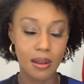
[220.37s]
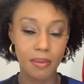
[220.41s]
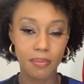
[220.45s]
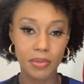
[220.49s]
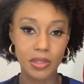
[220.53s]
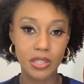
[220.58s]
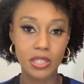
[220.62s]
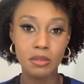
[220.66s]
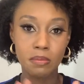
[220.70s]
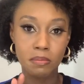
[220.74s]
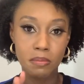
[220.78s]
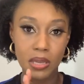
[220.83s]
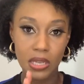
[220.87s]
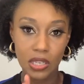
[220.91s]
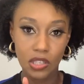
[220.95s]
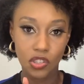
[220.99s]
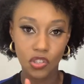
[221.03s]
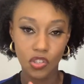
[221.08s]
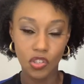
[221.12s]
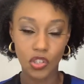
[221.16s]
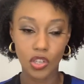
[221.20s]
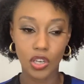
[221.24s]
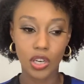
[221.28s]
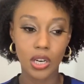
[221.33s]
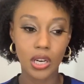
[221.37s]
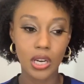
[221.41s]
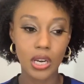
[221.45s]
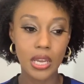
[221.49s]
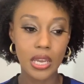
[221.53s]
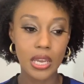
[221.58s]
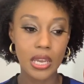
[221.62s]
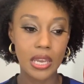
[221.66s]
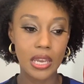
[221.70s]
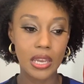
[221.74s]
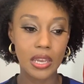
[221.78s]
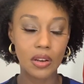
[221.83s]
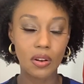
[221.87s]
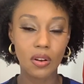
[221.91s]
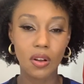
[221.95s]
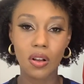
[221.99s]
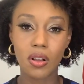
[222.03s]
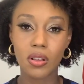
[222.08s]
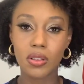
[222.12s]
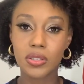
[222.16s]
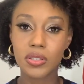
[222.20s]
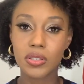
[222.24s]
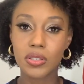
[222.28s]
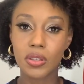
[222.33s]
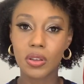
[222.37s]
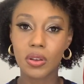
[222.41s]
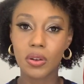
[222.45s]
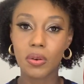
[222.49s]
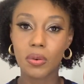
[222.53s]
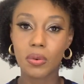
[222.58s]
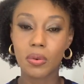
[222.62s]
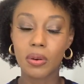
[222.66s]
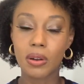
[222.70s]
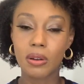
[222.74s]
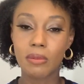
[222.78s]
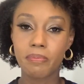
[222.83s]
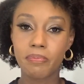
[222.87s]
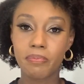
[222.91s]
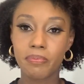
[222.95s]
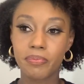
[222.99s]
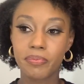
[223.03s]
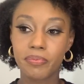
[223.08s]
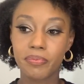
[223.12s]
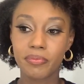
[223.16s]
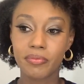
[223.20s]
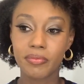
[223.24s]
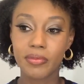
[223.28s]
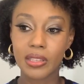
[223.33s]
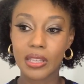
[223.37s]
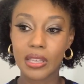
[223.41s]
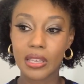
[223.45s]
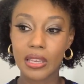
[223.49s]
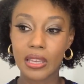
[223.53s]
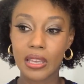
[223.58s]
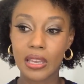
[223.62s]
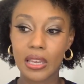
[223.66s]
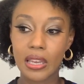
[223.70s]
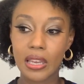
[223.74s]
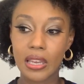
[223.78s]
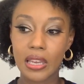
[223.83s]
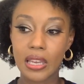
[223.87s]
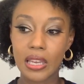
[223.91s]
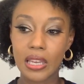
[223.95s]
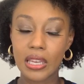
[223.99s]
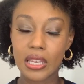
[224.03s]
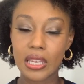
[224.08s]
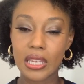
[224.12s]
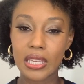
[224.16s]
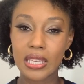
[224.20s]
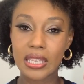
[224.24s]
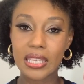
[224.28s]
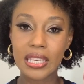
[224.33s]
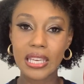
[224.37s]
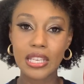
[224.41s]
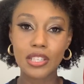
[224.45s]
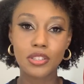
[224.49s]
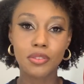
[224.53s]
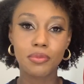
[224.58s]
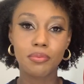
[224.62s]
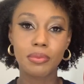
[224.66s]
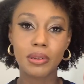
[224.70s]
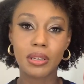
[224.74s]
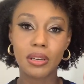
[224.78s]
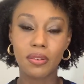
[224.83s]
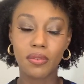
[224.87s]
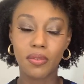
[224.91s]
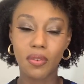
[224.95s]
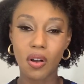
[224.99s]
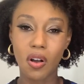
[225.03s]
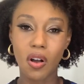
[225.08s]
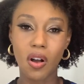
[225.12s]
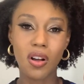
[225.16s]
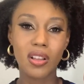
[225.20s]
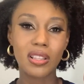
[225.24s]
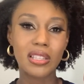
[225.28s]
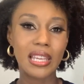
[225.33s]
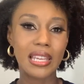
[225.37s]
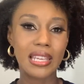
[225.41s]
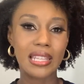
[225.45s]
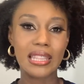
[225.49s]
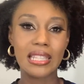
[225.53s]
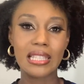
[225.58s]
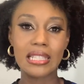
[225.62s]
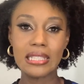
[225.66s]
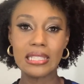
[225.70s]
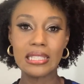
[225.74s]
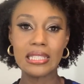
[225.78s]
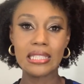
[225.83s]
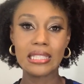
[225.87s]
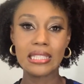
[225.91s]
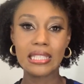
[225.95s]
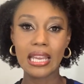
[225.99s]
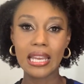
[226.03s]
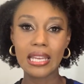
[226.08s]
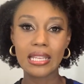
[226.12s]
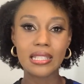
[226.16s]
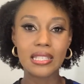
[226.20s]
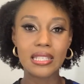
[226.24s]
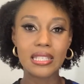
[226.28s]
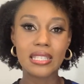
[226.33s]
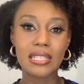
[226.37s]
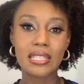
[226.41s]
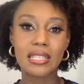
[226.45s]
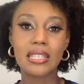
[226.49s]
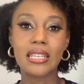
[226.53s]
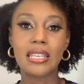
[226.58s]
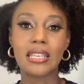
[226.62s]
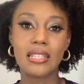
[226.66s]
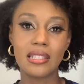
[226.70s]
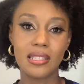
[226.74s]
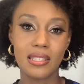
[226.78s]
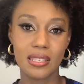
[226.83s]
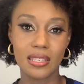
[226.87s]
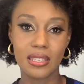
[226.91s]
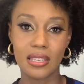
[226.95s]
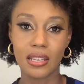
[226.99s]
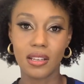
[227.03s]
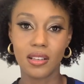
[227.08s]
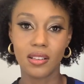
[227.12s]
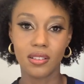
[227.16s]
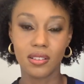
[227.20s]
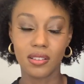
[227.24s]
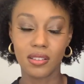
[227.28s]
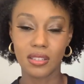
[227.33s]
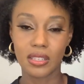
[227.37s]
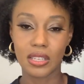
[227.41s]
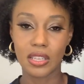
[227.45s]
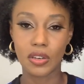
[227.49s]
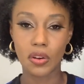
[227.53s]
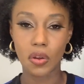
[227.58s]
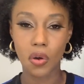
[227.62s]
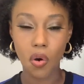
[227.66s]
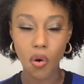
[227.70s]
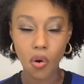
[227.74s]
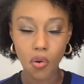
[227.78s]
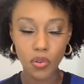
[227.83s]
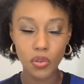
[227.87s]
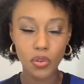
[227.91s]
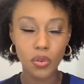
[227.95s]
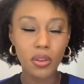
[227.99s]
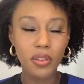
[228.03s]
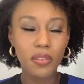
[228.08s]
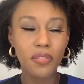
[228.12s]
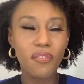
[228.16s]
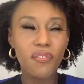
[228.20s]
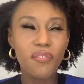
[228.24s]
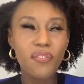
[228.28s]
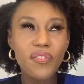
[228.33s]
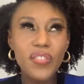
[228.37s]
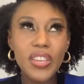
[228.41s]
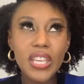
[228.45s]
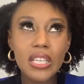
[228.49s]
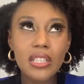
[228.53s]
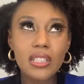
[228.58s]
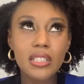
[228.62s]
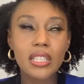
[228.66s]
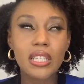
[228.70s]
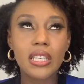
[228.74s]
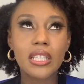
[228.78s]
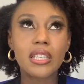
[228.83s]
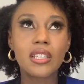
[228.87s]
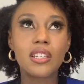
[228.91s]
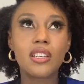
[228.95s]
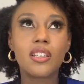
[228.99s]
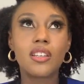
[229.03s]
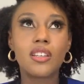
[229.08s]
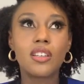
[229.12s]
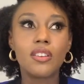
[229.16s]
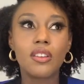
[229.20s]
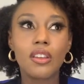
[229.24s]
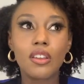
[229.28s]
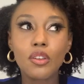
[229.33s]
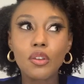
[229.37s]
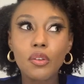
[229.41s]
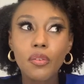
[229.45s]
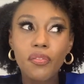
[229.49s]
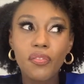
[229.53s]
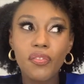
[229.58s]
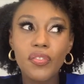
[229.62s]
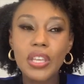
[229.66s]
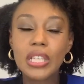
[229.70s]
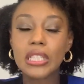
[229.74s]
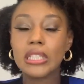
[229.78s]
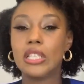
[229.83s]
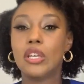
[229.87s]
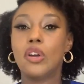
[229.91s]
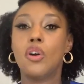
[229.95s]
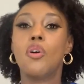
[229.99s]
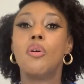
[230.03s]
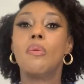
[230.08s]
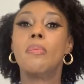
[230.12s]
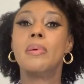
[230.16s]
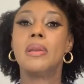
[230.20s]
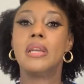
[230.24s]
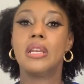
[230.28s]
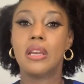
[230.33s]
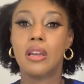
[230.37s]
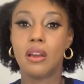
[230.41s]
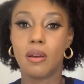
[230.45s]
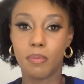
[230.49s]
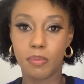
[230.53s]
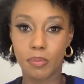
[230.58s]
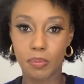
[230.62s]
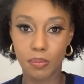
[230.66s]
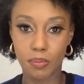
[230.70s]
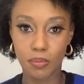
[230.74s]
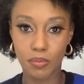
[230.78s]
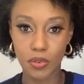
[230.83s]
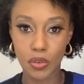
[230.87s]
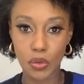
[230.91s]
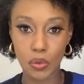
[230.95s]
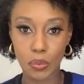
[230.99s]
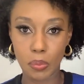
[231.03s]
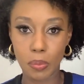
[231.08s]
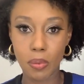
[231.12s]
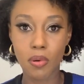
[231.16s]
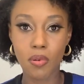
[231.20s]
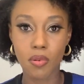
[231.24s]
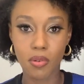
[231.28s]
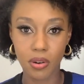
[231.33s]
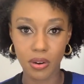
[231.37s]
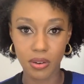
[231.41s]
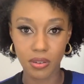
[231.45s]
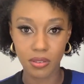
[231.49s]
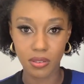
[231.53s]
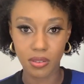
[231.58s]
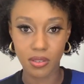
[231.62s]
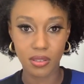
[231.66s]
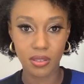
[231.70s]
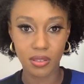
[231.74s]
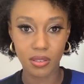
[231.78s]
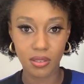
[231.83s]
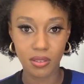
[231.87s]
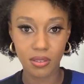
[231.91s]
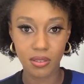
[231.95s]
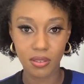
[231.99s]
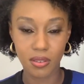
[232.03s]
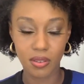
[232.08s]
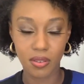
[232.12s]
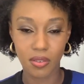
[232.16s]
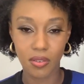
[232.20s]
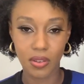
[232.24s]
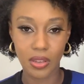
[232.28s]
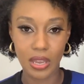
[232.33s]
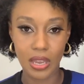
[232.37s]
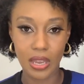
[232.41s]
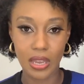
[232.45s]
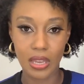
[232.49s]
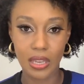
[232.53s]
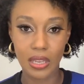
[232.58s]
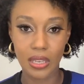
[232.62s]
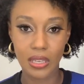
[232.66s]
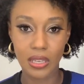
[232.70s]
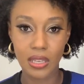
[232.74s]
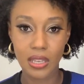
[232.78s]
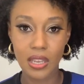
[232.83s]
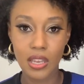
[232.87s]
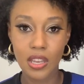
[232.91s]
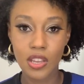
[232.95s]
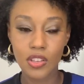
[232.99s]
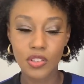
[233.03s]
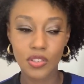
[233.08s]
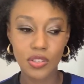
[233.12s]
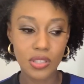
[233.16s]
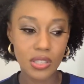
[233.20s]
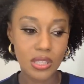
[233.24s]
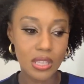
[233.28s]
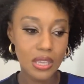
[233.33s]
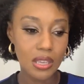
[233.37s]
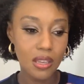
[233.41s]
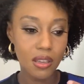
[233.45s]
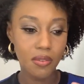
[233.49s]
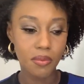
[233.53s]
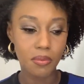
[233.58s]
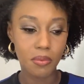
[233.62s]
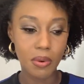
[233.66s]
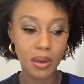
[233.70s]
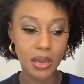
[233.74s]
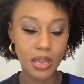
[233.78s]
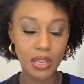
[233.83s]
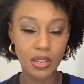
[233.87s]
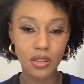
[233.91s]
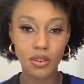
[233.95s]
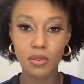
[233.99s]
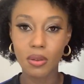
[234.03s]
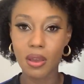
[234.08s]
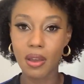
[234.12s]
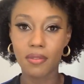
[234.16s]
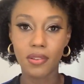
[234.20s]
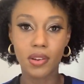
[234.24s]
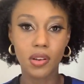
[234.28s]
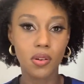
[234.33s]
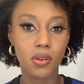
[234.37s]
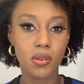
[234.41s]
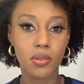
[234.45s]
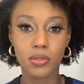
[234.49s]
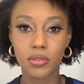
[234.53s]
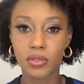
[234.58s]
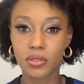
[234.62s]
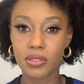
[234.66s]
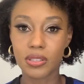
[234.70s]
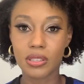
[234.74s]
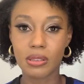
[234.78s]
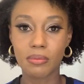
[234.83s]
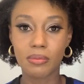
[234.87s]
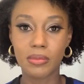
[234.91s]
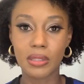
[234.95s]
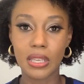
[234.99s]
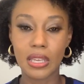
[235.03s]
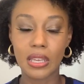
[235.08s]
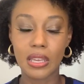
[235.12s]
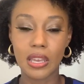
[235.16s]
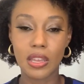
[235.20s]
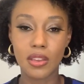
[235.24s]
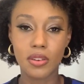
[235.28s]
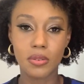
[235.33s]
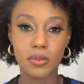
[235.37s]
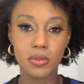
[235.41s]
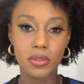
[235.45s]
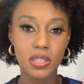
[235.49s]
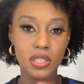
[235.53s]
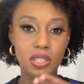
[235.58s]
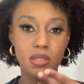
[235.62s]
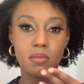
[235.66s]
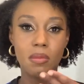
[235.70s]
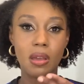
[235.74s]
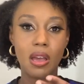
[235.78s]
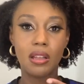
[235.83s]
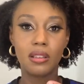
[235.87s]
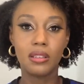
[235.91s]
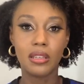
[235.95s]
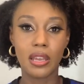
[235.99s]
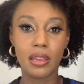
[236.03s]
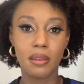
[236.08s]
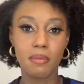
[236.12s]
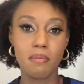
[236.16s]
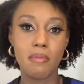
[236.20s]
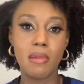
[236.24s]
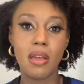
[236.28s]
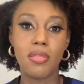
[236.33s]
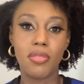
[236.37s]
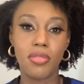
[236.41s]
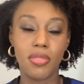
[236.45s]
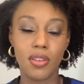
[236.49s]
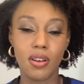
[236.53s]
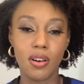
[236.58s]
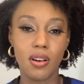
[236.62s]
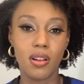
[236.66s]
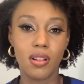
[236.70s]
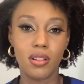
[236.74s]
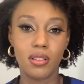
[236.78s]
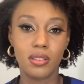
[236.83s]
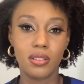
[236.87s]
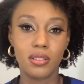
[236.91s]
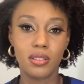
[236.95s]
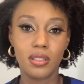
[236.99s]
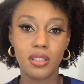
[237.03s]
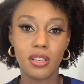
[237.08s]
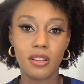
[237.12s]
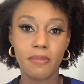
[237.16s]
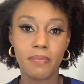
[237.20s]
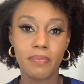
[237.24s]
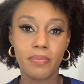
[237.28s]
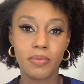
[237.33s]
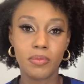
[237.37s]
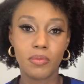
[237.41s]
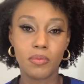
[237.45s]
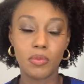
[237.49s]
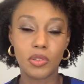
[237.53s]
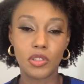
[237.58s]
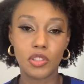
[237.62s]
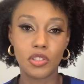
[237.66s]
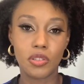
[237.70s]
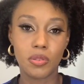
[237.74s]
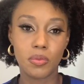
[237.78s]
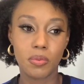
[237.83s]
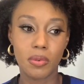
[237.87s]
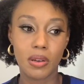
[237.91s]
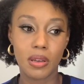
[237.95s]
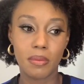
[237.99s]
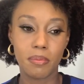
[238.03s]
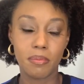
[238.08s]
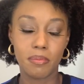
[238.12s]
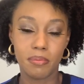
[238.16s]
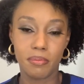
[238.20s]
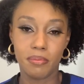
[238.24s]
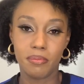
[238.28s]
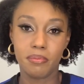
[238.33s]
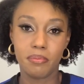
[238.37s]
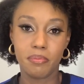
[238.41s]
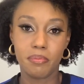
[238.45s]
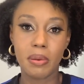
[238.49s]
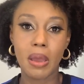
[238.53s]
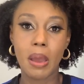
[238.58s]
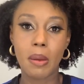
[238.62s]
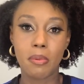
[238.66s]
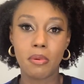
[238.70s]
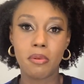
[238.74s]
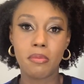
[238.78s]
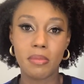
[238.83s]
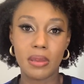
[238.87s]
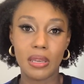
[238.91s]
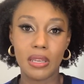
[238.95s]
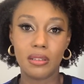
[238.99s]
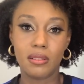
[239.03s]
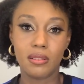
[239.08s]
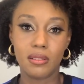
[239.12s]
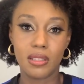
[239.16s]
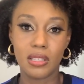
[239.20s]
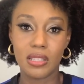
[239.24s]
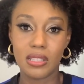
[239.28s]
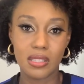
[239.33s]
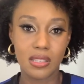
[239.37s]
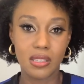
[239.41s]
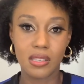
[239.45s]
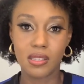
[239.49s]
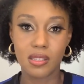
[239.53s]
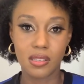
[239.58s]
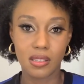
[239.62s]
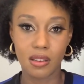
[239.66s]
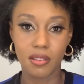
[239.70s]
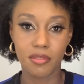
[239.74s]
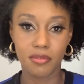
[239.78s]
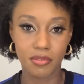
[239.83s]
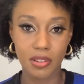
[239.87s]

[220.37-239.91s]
this mixture, it also gets rid of all like the dead skin cells. You could feel it opening up your pores. Okay, just think of when you have a cold or something and you smell like menthol, which is what peppermint consists of,